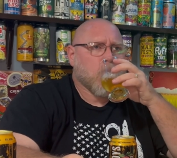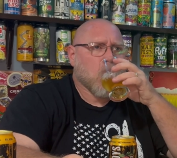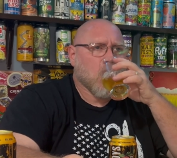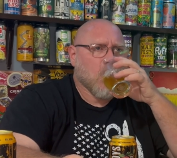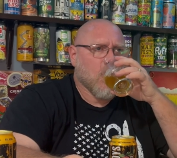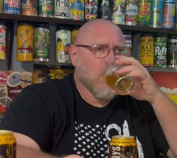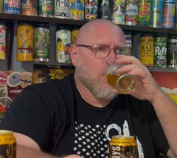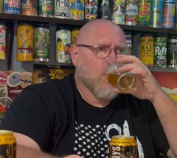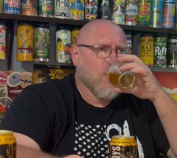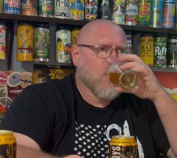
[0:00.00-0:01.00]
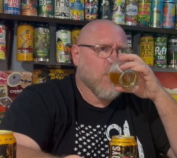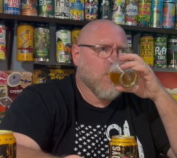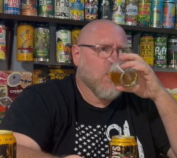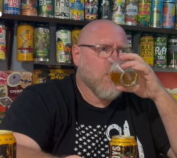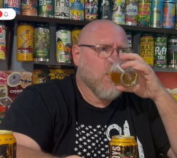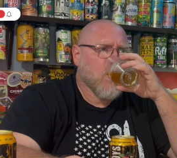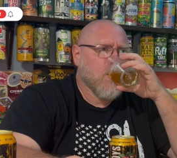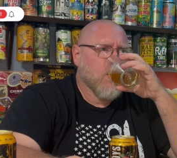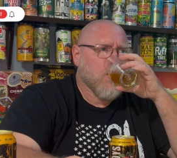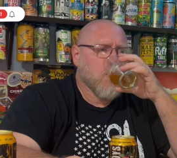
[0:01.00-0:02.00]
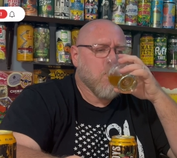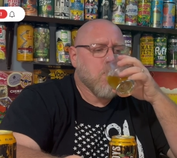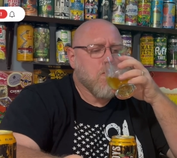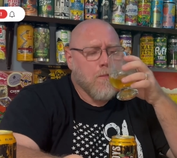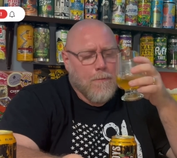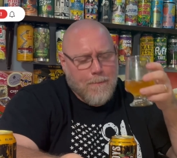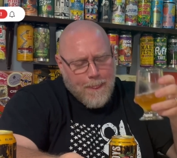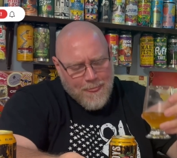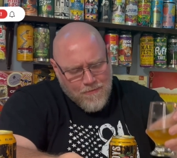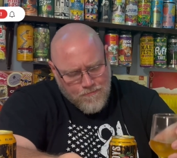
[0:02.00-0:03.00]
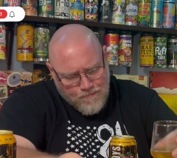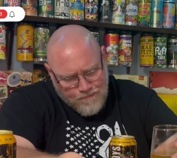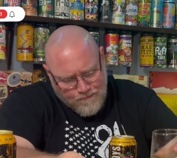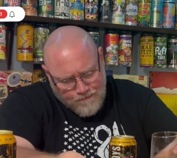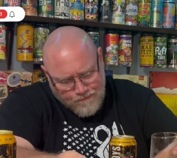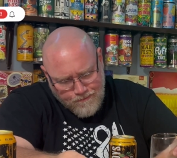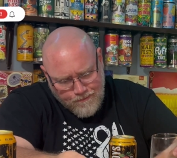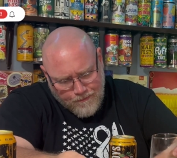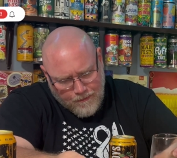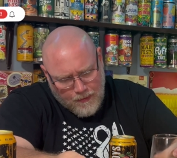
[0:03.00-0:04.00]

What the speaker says: [no speech]